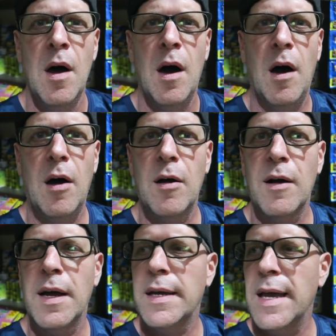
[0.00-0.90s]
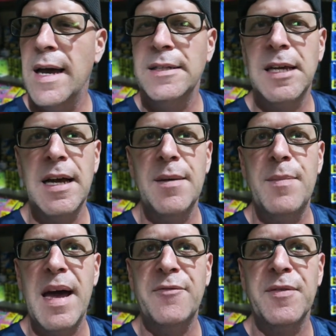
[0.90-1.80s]
Alright guys, I am
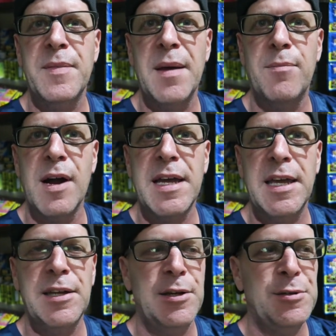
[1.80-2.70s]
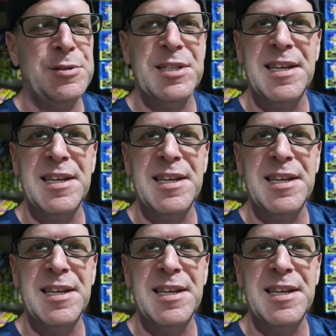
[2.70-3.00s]
back from that breaking news.